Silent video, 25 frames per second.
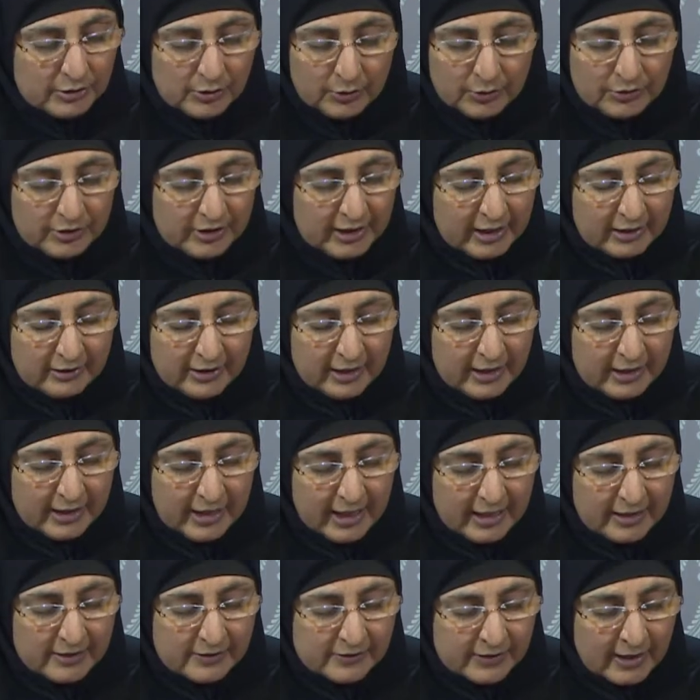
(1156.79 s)
Don't they
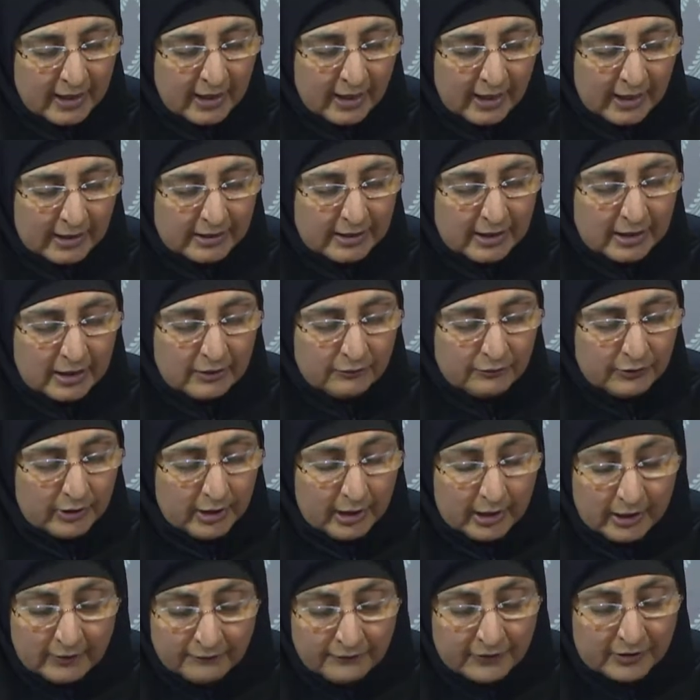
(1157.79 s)
realize that
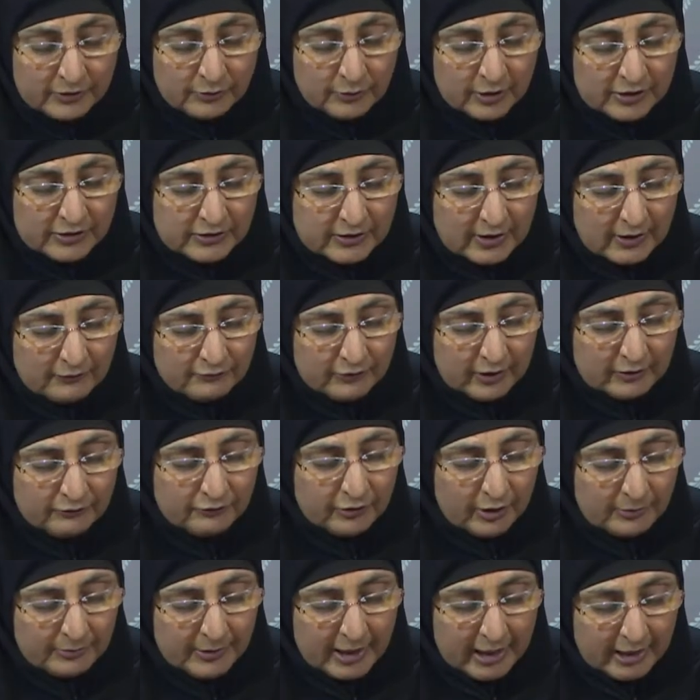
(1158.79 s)
if it was someone
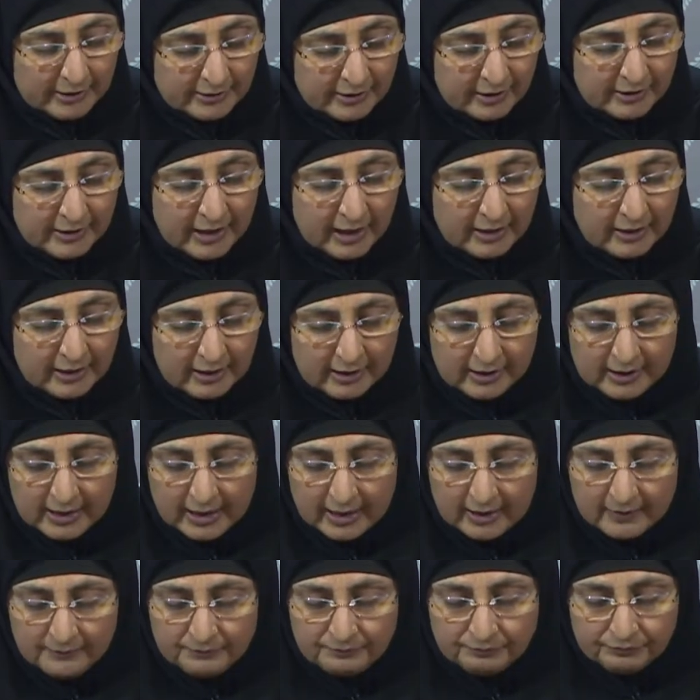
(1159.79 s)
from other than
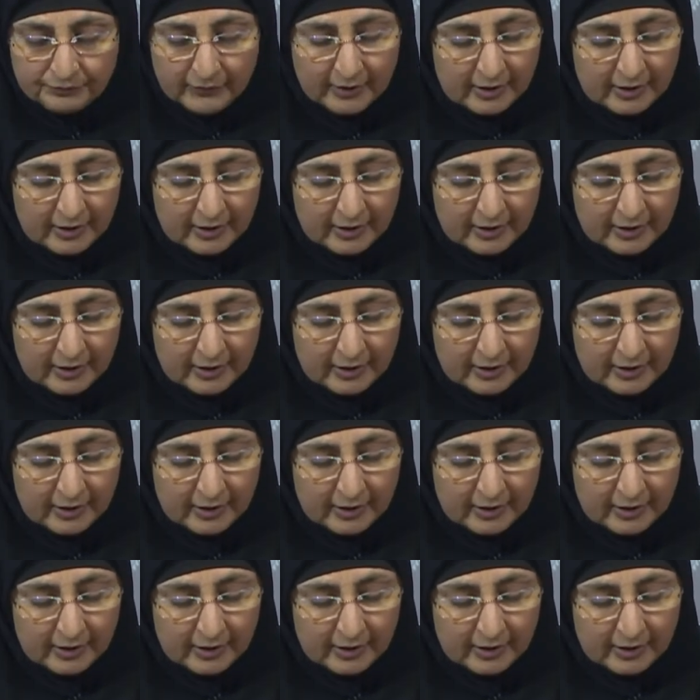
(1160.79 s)
Allah,